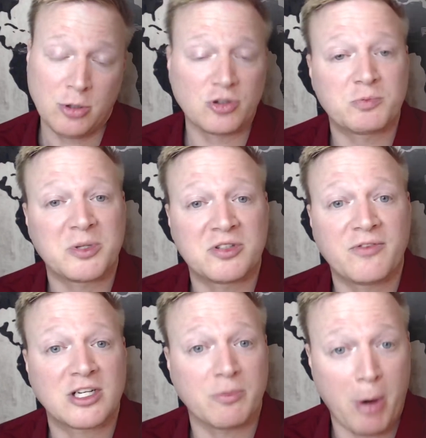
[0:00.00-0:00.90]

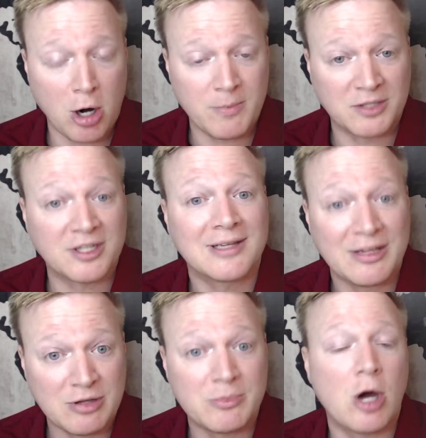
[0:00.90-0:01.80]
specific departments and let
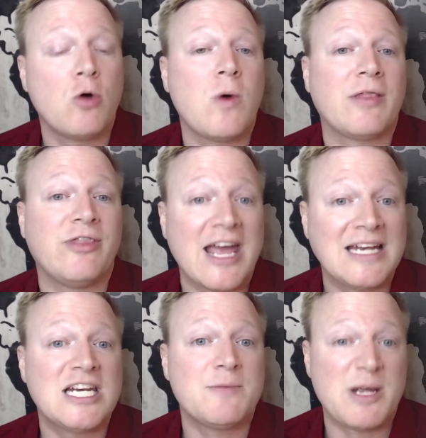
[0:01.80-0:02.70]
them know what they
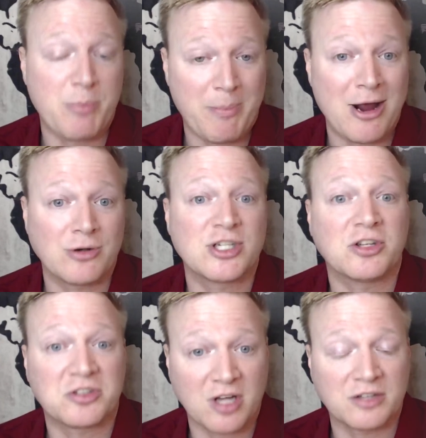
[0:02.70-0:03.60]
need to be prepared to
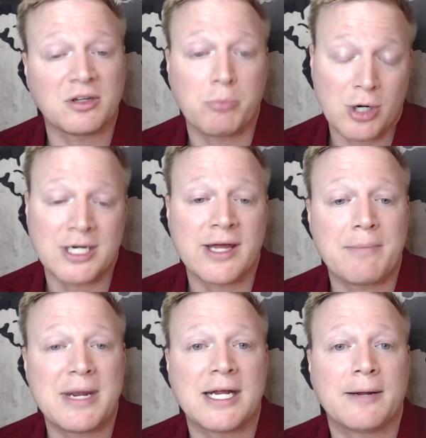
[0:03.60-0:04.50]
discuss and bring to that
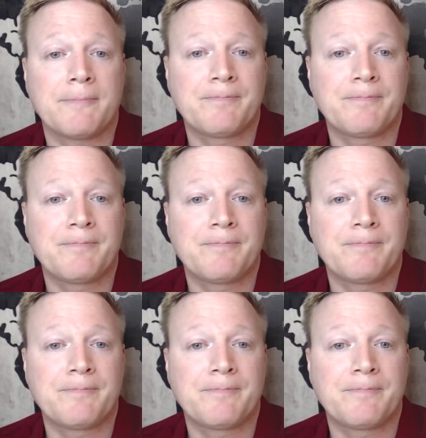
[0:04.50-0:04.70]
meeting.